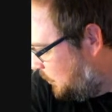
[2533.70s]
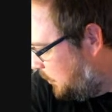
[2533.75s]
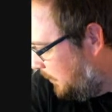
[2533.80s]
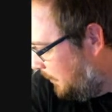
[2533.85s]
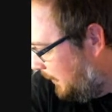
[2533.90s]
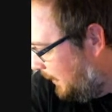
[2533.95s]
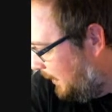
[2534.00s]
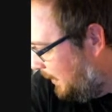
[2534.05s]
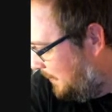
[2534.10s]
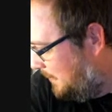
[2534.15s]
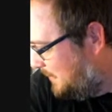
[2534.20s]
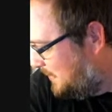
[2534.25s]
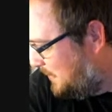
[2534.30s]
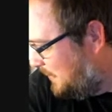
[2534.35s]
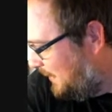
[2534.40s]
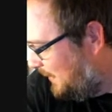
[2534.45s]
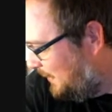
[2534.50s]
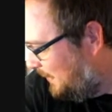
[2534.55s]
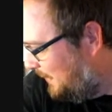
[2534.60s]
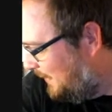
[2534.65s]
Your mom's
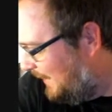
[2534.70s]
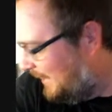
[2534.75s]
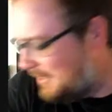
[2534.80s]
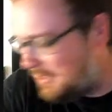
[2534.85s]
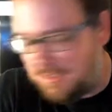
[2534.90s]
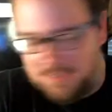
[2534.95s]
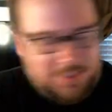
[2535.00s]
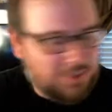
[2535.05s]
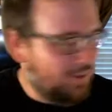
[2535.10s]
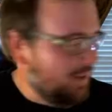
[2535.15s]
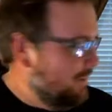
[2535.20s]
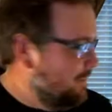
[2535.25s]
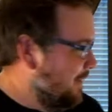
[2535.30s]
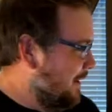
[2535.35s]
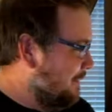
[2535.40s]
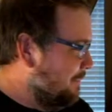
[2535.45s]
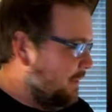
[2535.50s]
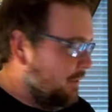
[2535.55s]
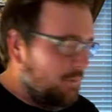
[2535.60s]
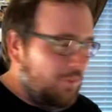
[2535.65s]
here. I just saw that
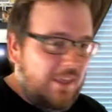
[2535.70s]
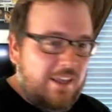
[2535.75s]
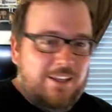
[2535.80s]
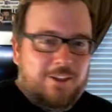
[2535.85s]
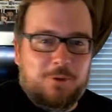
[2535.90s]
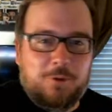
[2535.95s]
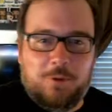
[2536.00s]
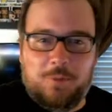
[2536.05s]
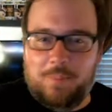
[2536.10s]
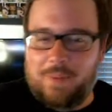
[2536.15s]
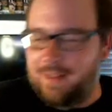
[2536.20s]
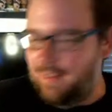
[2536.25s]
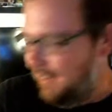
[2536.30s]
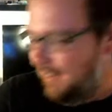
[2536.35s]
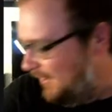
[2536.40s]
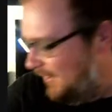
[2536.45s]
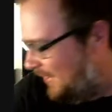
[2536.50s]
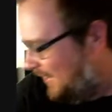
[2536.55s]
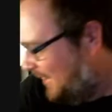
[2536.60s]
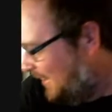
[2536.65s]
pop up. Thank you,
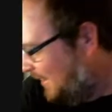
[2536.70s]
DeMello.